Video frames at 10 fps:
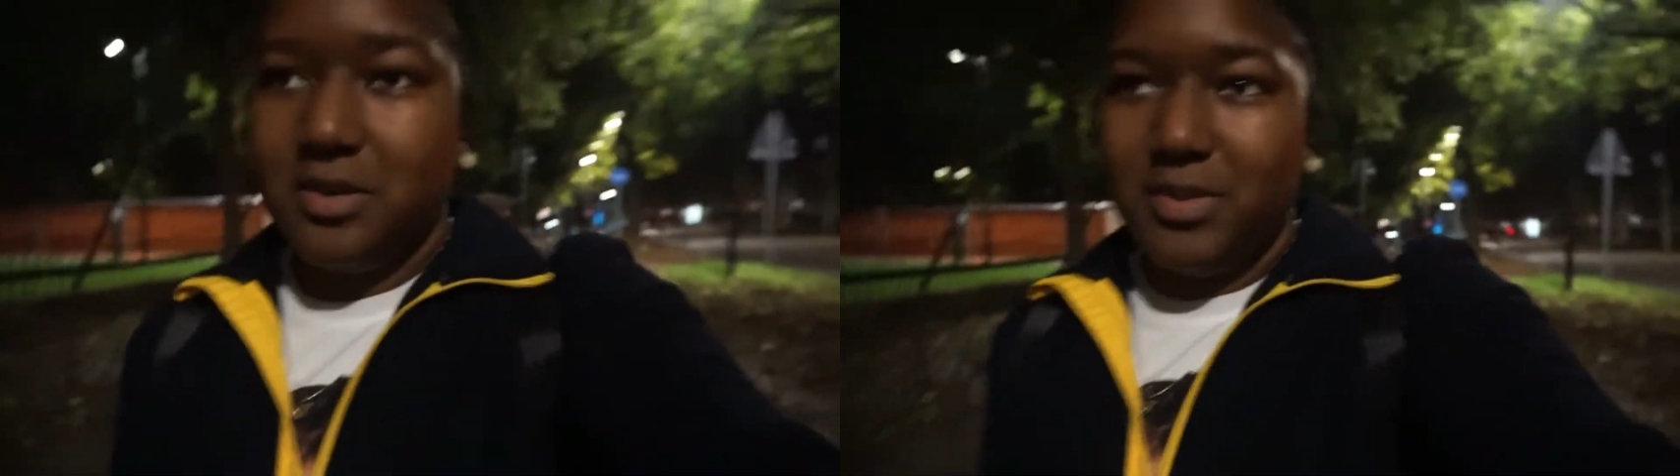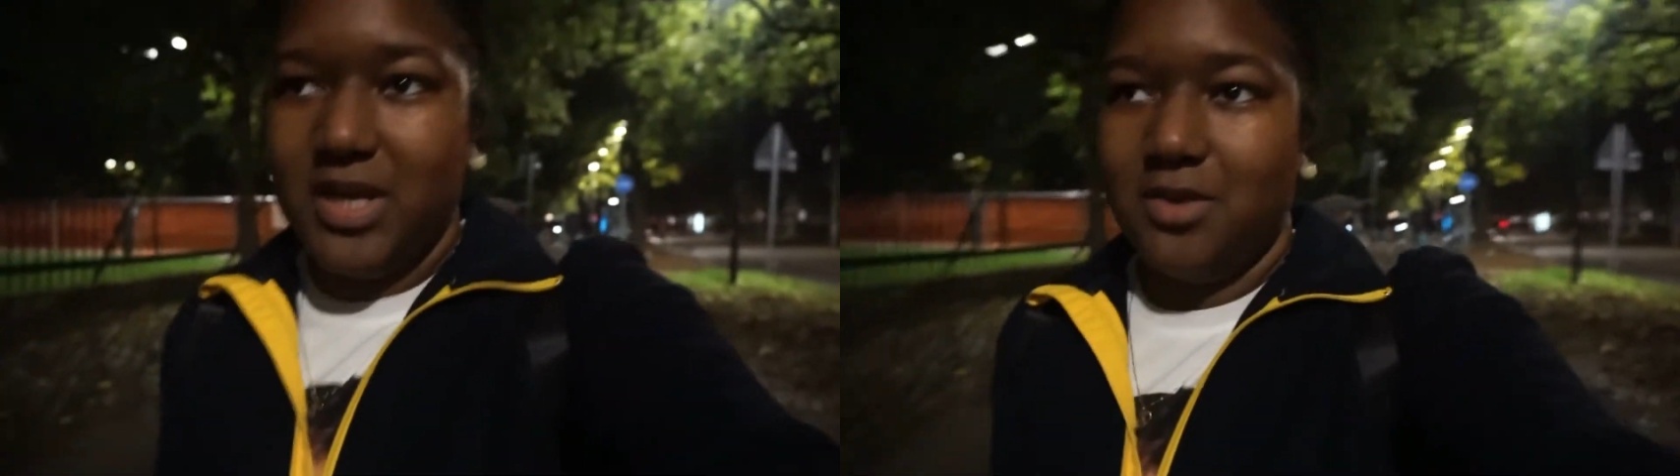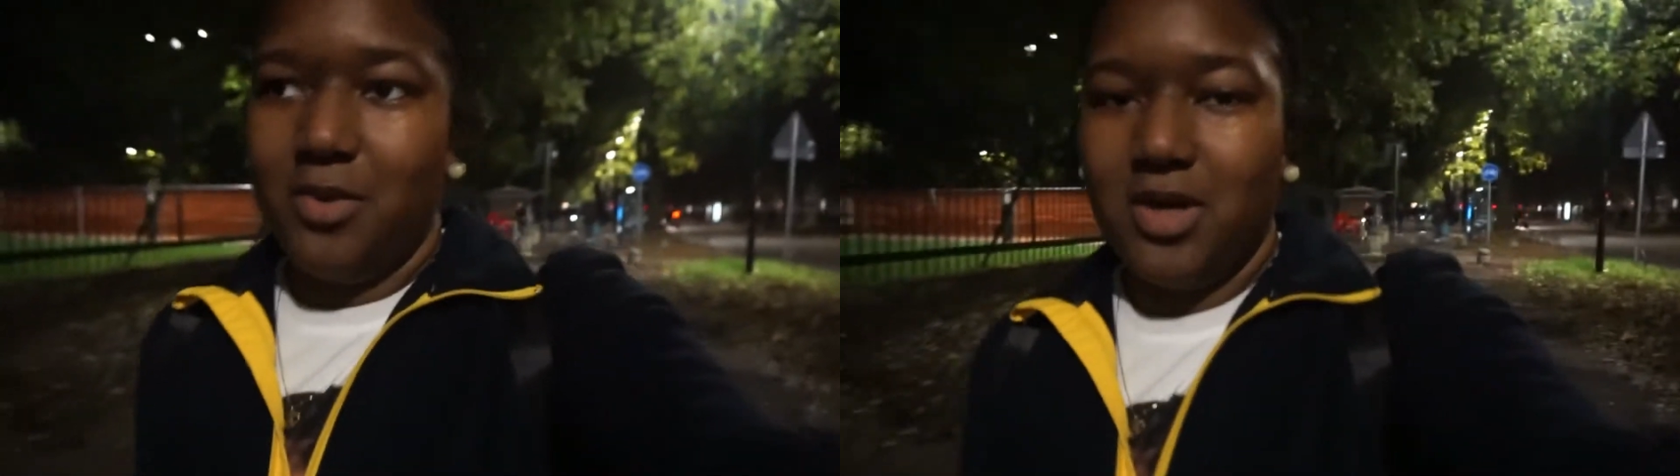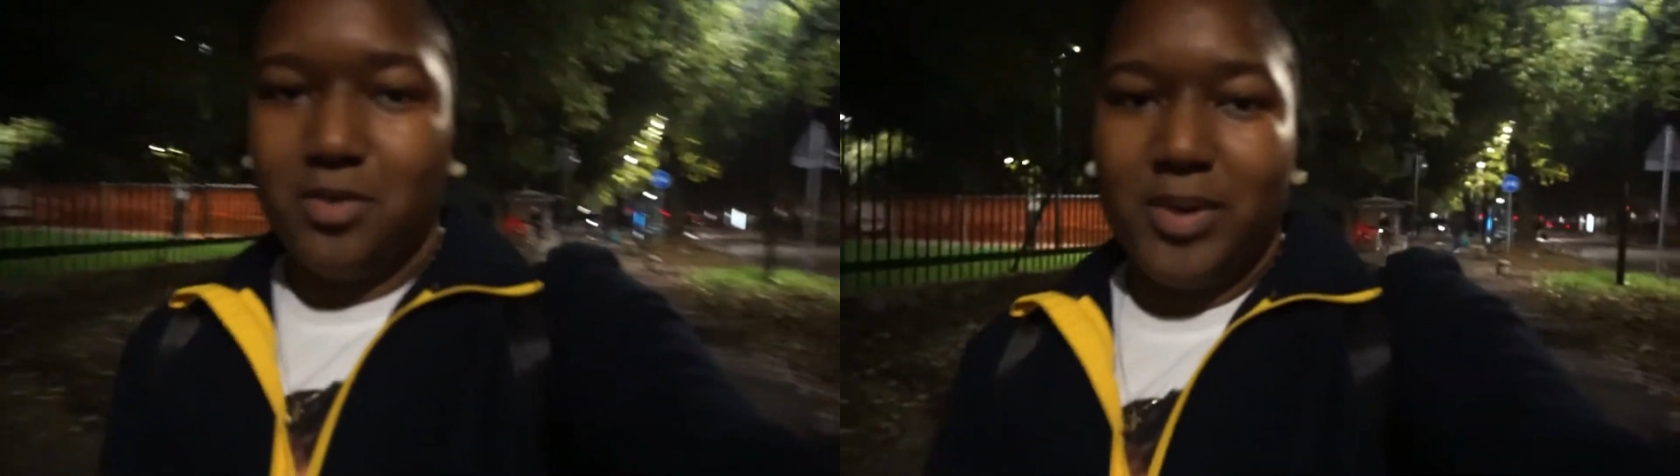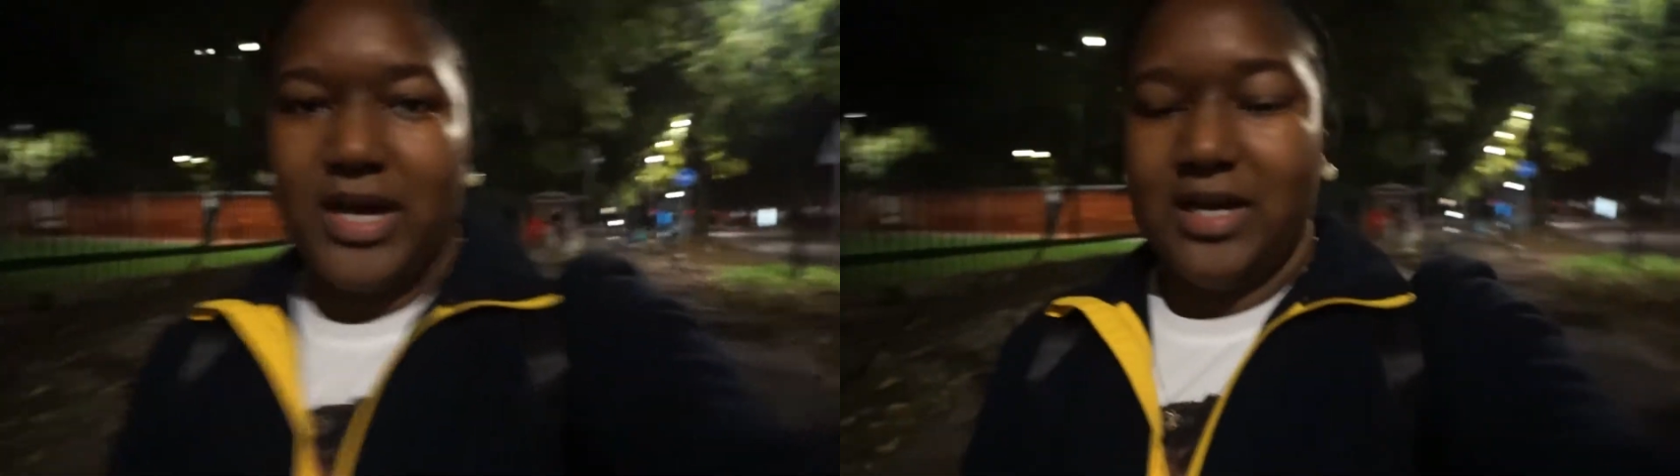man walked
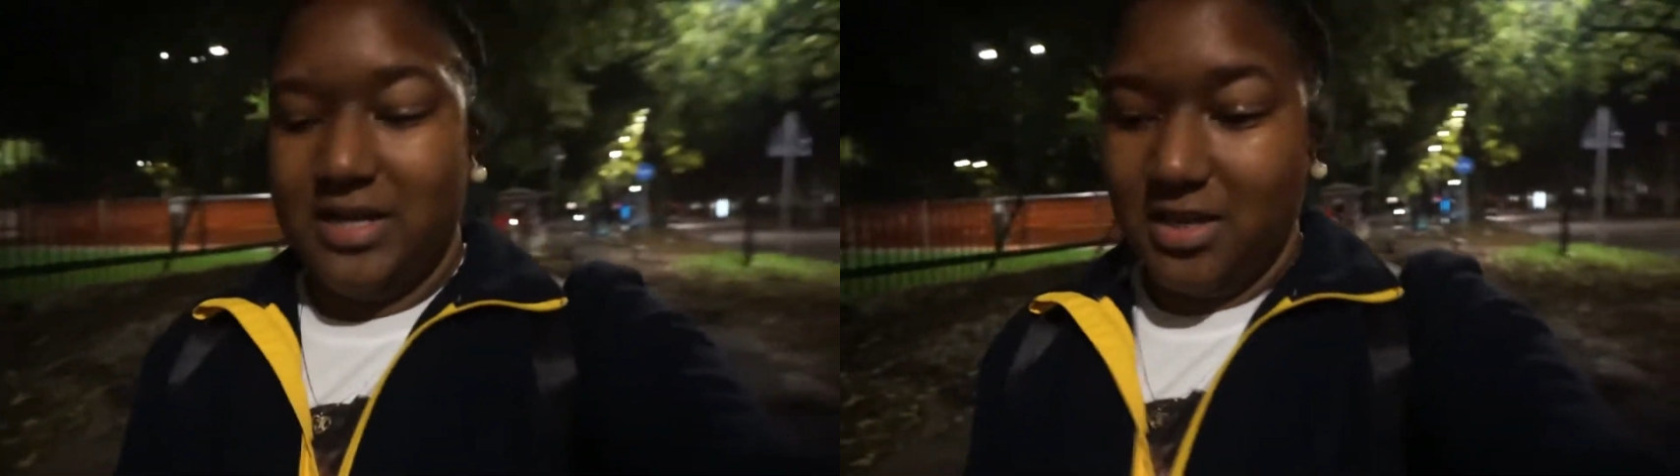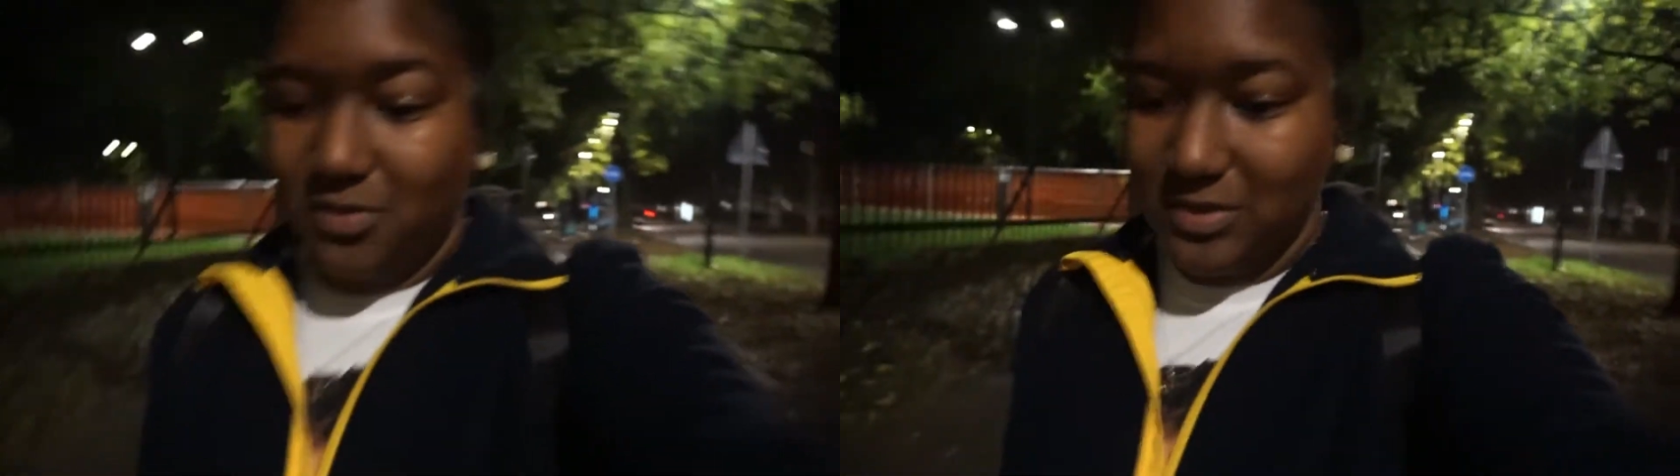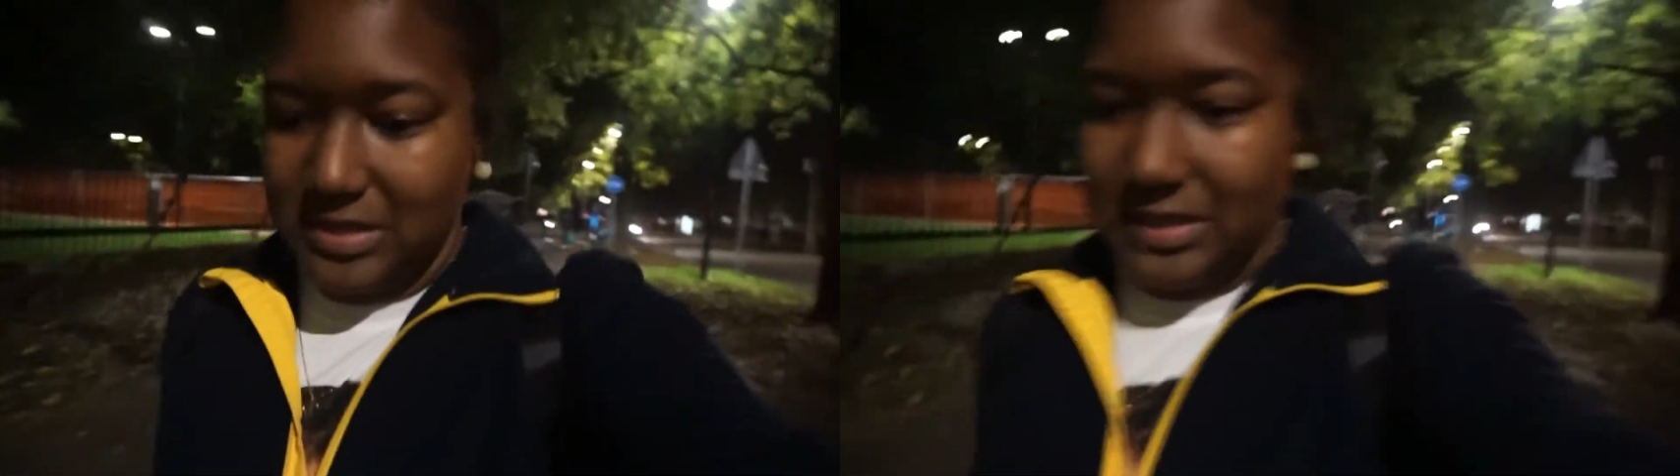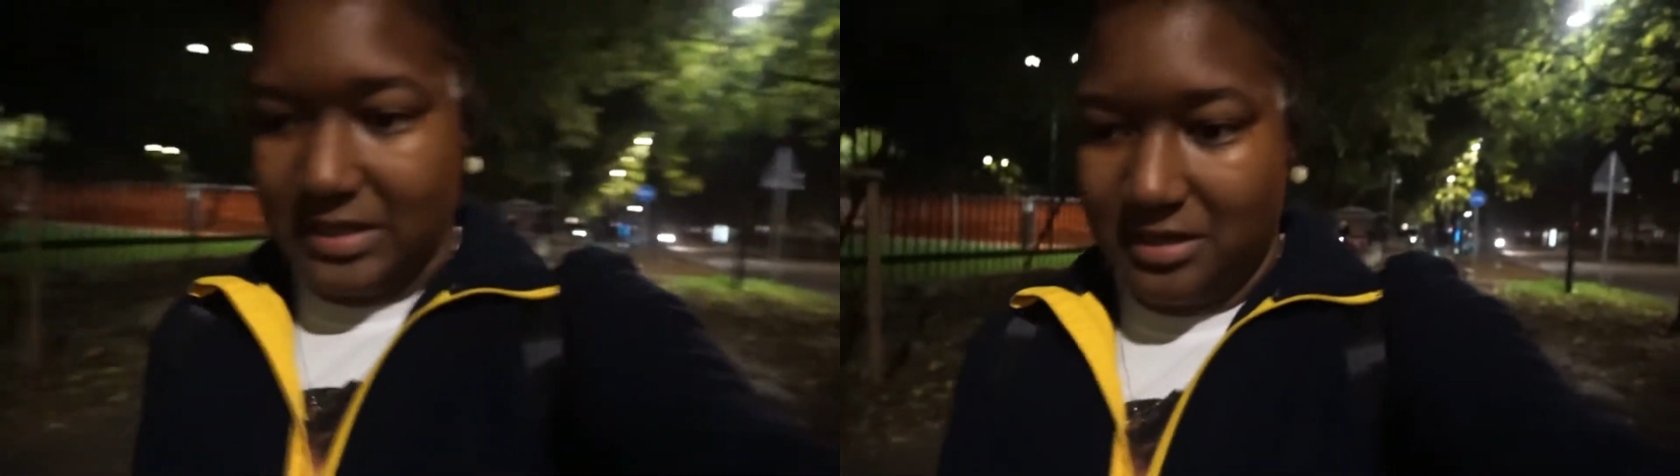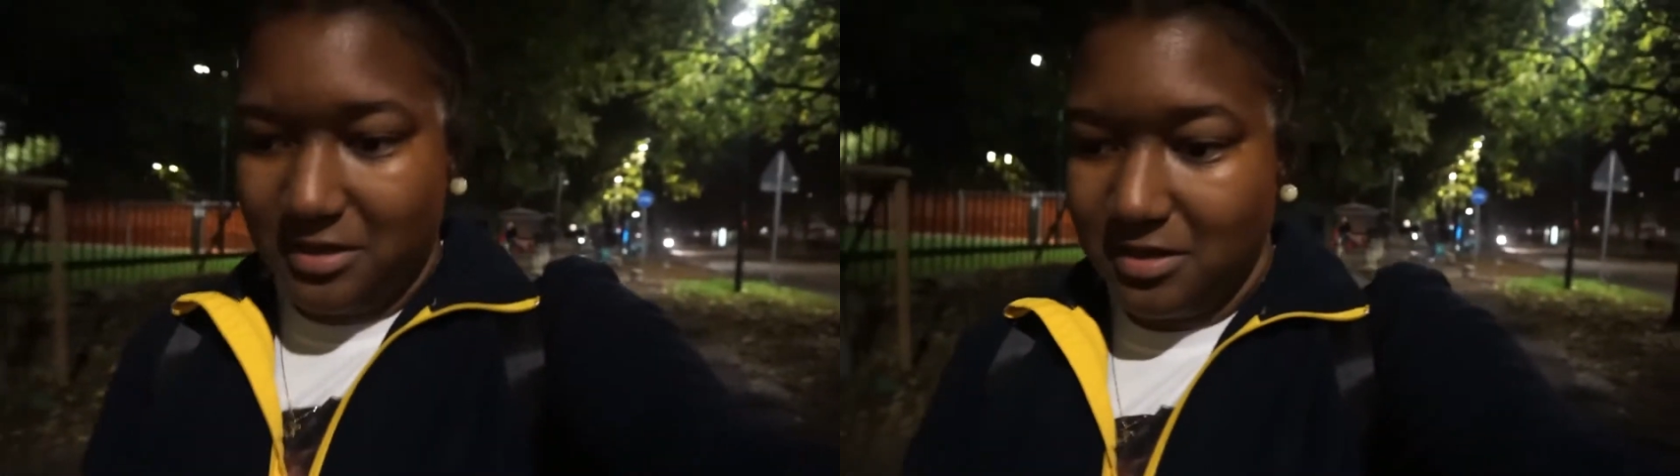by and was like,